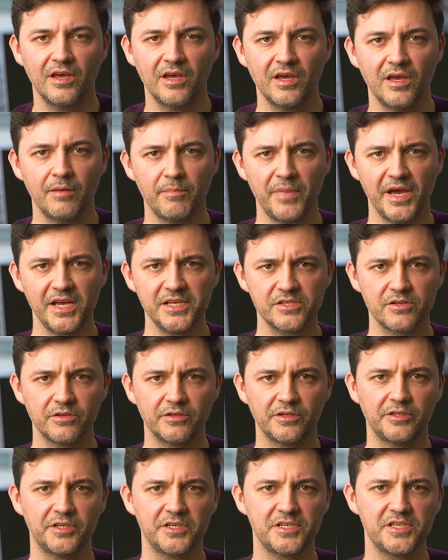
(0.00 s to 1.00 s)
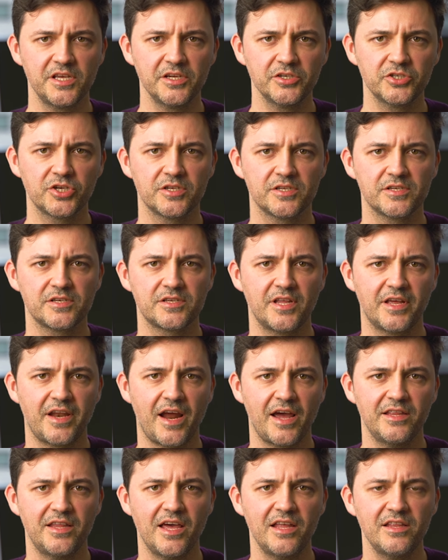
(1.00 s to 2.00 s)
Based on the distinctions that I
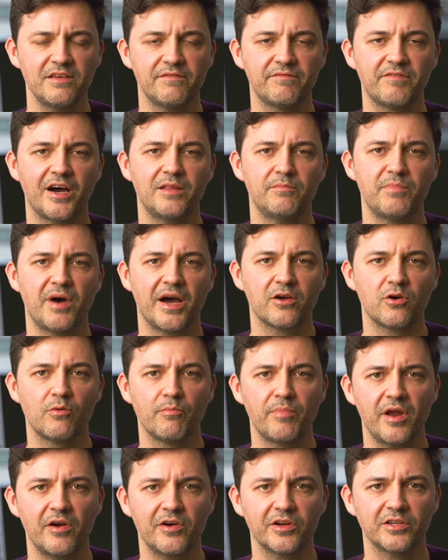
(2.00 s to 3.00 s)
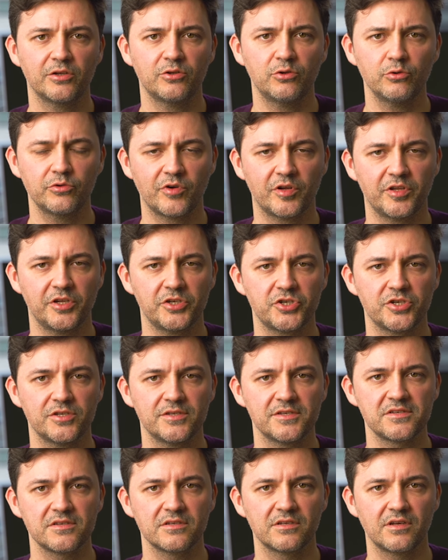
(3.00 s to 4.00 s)
identified by comparing the two
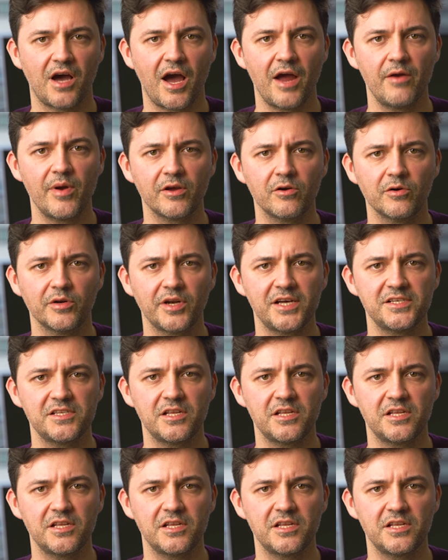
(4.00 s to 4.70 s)
traditions, I recognized the